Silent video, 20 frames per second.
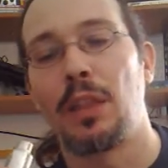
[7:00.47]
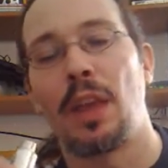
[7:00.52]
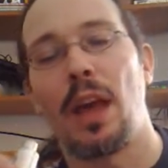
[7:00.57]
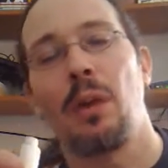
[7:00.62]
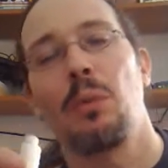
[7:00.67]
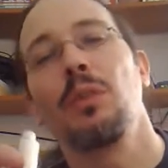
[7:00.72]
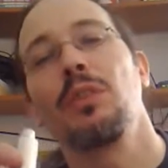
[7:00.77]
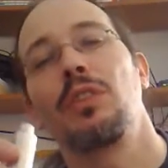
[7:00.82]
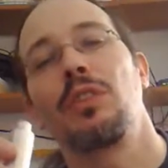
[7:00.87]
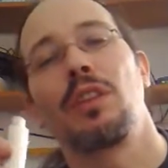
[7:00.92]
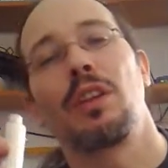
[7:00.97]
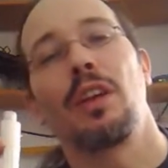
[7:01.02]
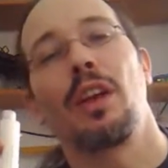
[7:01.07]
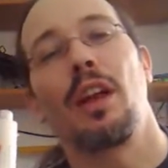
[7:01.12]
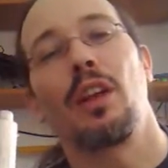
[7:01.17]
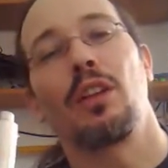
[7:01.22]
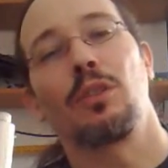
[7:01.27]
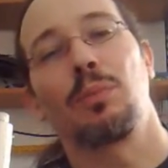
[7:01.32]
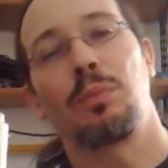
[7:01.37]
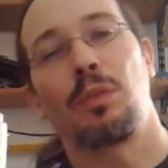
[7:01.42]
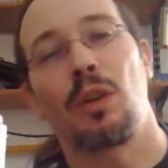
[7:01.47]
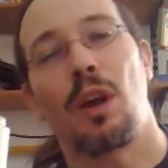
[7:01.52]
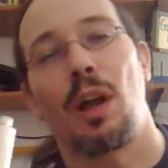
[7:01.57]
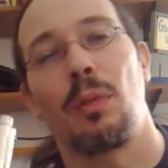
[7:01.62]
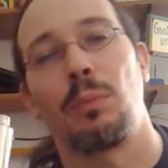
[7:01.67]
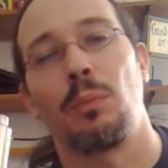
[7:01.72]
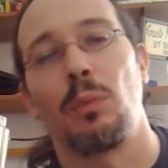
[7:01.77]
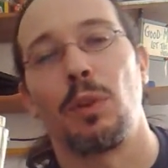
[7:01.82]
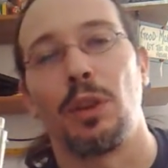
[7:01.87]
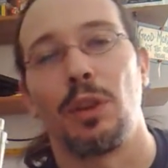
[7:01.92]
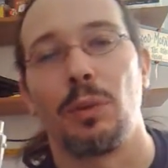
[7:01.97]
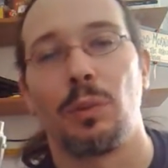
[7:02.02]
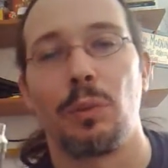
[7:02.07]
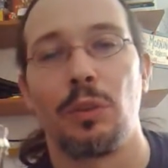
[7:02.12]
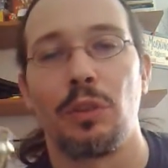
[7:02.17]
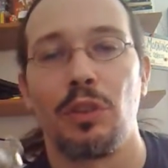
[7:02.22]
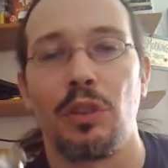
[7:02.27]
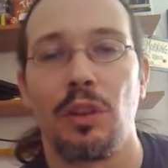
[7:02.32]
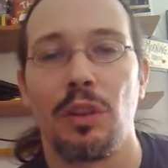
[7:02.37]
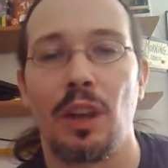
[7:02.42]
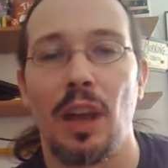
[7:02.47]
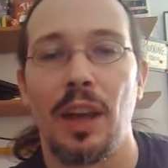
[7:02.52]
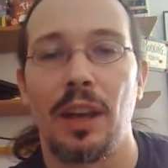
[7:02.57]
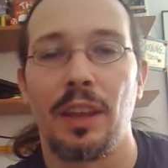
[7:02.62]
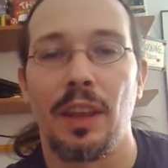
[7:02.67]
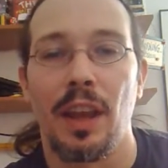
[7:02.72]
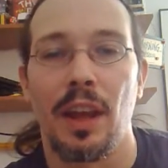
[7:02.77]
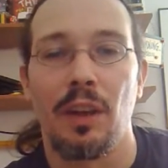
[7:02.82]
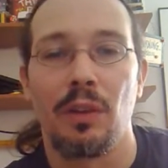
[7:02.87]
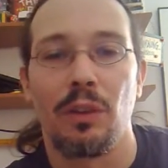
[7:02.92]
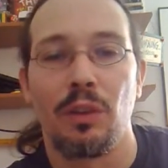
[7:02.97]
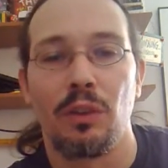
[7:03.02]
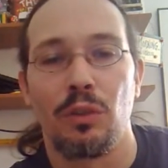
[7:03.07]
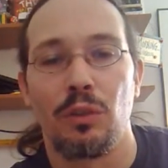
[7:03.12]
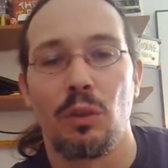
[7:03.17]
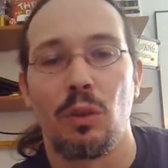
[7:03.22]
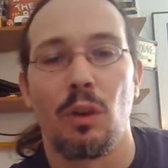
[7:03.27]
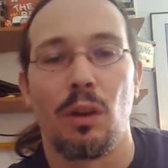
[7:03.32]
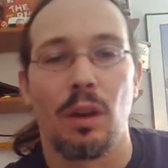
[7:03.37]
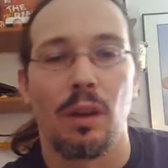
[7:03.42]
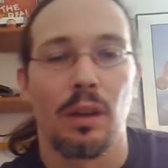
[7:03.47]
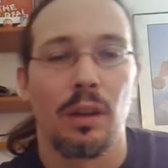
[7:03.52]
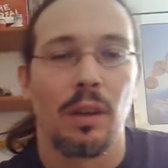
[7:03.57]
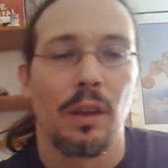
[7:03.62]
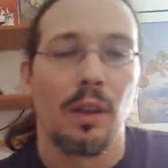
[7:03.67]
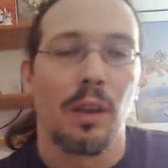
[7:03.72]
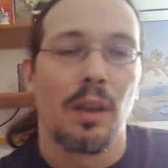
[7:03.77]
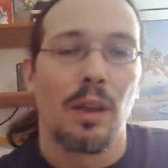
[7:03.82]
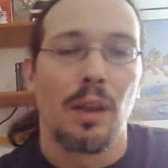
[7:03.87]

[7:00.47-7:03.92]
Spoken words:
That was TL's problem with it, was the light, airy draw.